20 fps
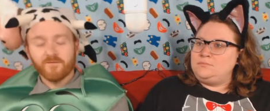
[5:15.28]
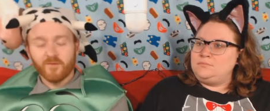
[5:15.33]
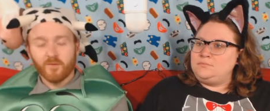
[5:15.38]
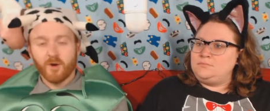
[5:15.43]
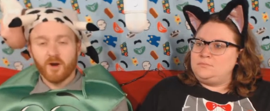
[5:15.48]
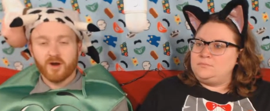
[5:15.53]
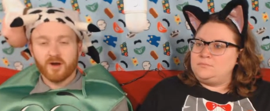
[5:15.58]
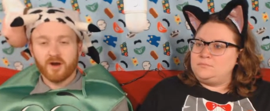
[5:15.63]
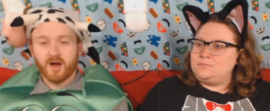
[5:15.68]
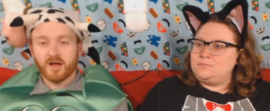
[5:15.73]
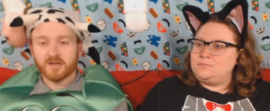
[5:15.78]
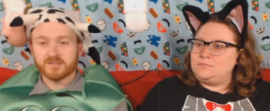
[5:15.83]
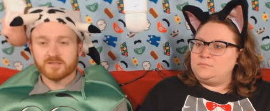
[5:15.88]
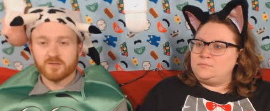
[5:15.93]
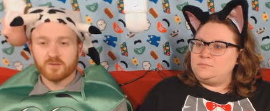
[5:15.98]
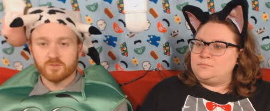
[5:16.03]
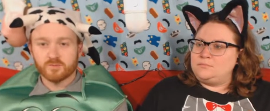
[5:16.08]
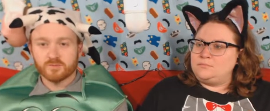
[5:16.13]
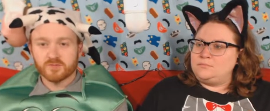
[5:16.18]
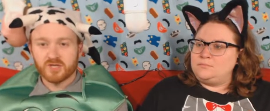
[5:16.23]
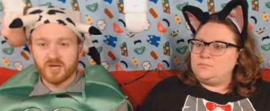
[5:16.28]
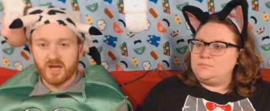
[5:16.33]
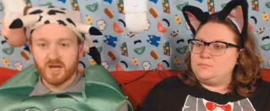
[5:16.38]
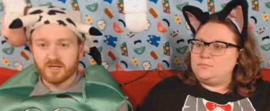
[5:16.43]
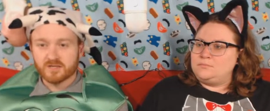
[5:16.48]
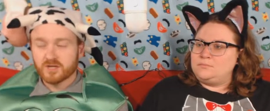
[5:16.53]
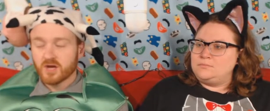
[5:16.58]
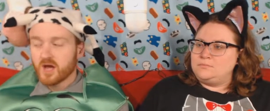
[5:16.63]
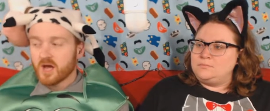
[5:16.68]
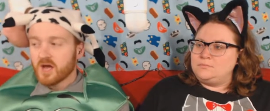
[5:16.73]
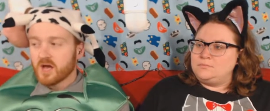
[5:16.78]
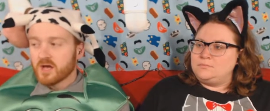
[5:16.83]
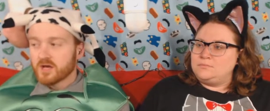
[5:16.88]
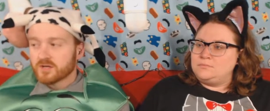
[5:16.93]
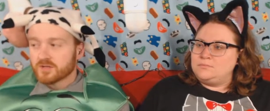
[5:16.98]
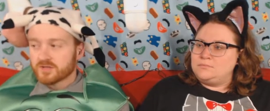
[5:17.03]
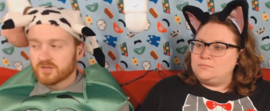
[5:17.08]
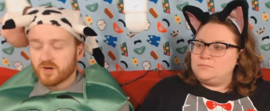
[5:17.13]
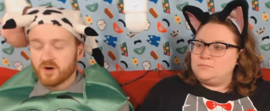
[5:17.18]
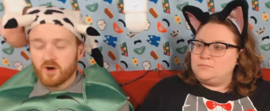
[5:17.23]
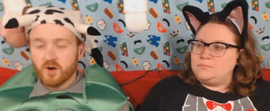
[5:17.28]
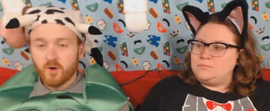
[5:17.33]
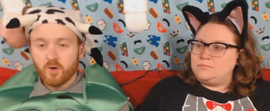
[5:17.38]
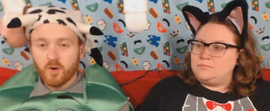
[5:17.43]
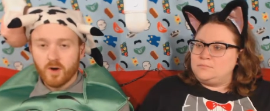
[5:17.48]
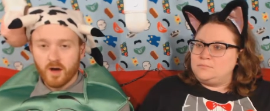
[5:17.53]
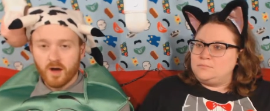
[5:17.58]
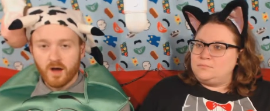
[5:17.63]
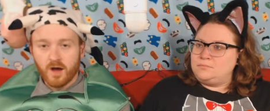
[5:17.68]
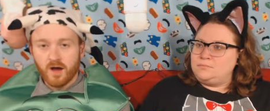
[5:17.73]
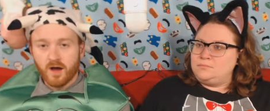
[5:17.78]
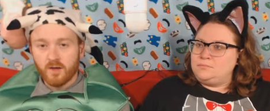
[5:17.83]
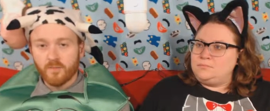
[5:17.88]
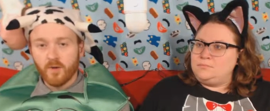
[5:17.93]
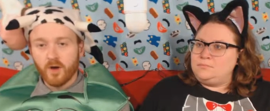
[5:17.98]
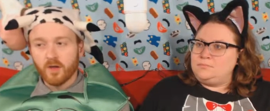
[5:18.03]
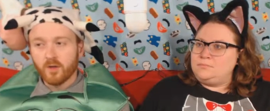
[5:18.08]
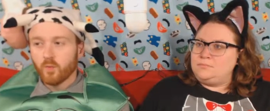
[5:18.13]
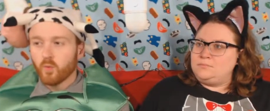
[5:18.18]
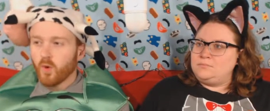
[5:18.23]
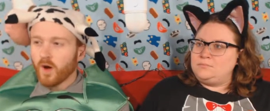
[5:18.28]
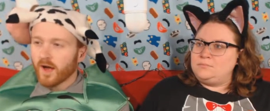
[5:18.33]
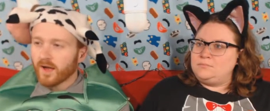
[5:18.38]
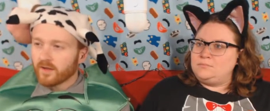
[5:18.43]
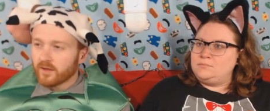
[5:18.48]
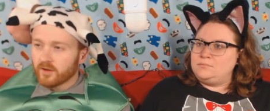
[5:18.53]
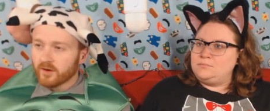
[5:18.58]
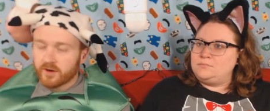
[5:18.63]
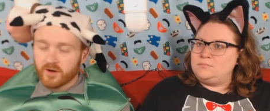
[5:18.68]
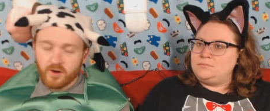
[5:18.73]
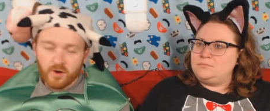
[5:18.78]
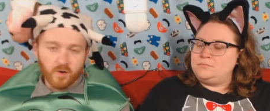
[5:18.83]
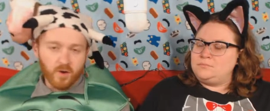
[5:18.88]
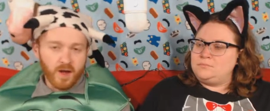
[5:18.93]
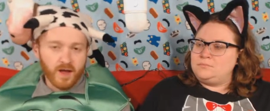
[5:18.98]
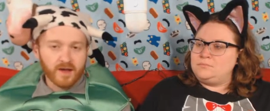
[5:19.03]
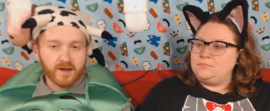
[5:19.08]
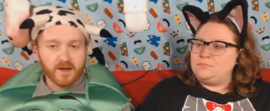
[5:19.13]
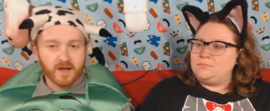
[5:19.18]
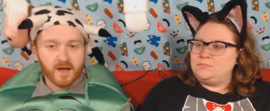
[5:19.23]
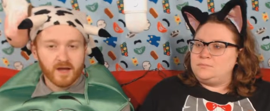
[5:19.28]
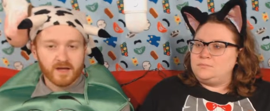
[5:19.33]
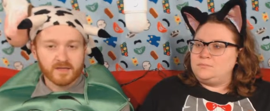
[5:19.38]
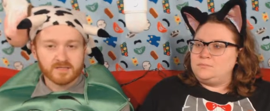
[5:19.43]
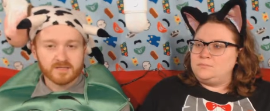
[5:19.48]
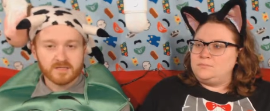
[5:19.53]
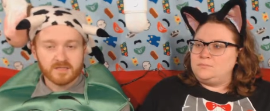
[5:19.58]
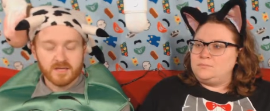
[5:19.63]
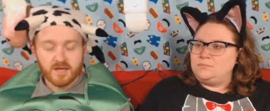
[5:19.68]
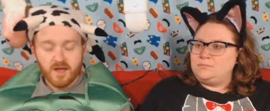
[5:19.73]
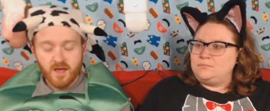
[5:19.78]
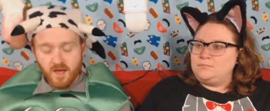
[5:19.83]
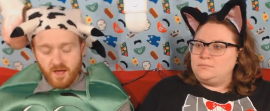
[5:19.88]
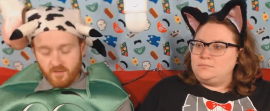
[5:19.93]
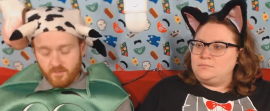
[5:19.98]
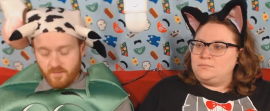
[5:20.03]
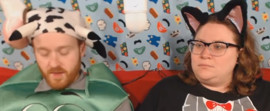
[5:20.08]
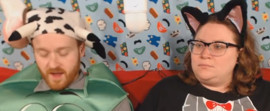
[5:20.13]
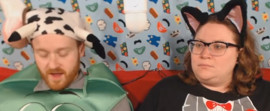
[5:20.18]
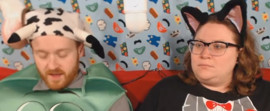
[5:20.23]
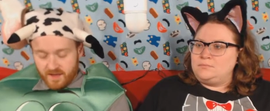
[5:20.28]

Speaker 1: from our costume change. So, um, a while ago, I got my